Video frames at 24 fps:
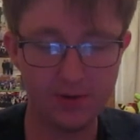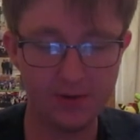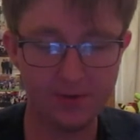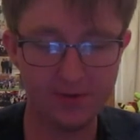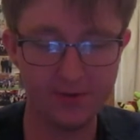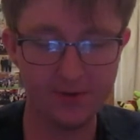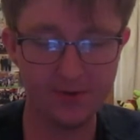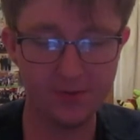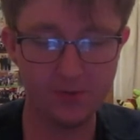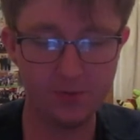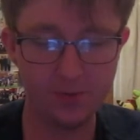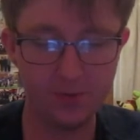
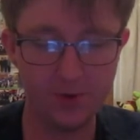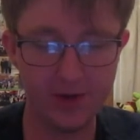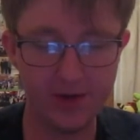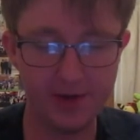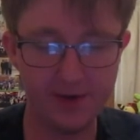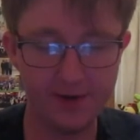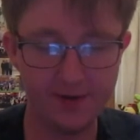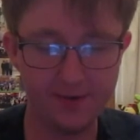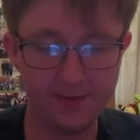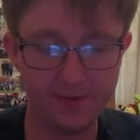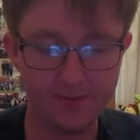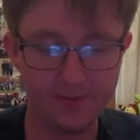to
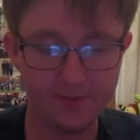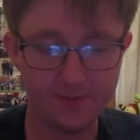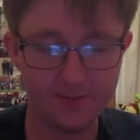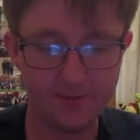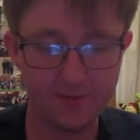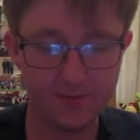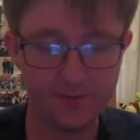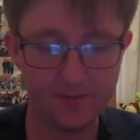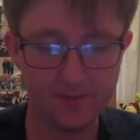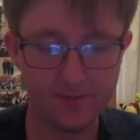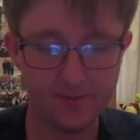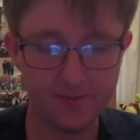1.
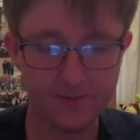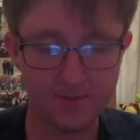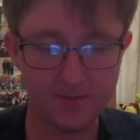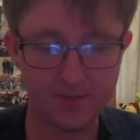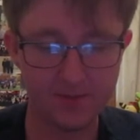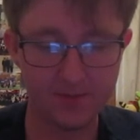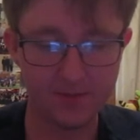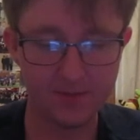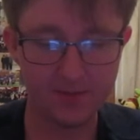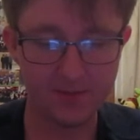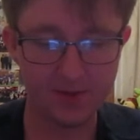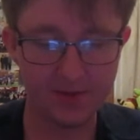
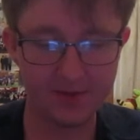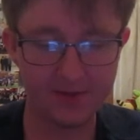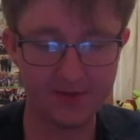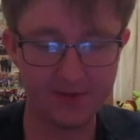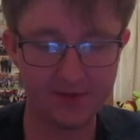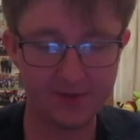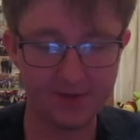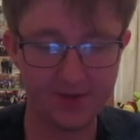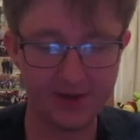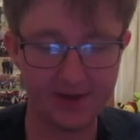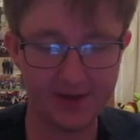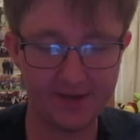Let's
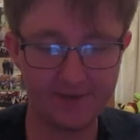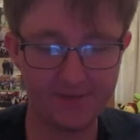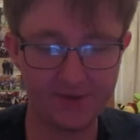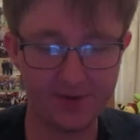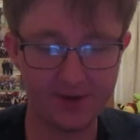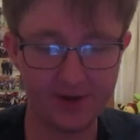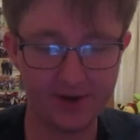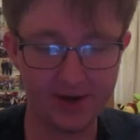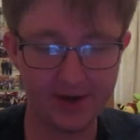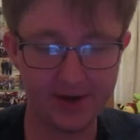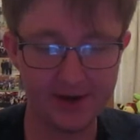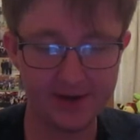do that for
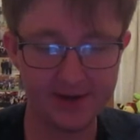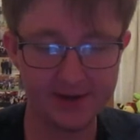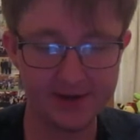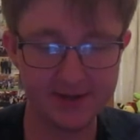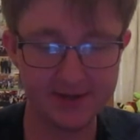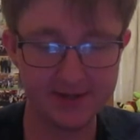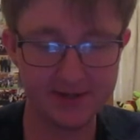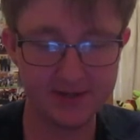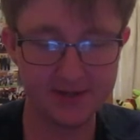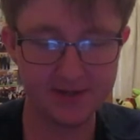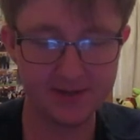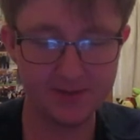you
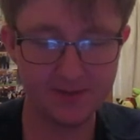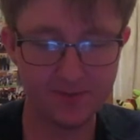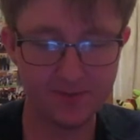guys.